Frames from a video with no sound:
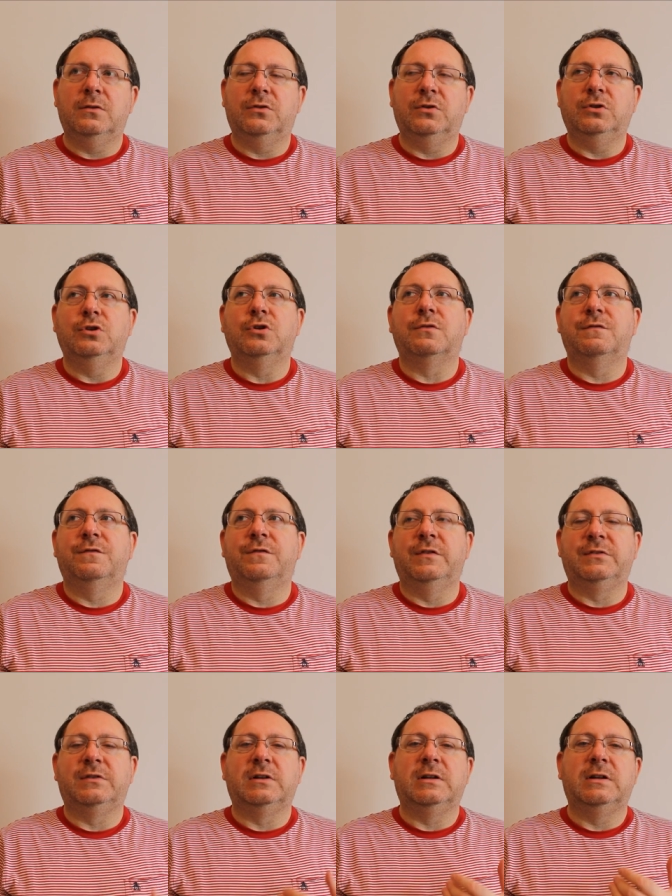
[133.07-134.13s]
that you can
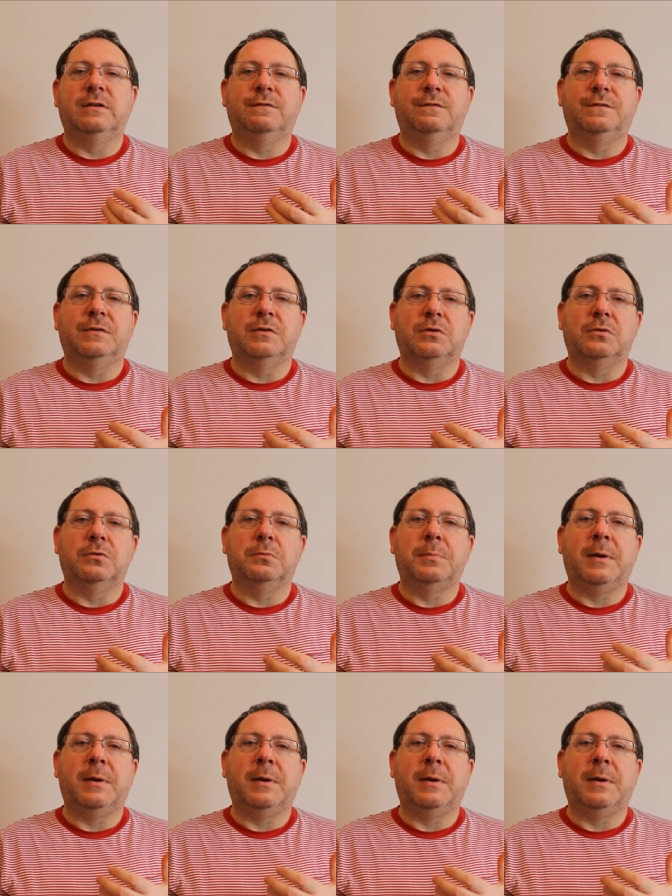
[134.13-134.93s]
physically feel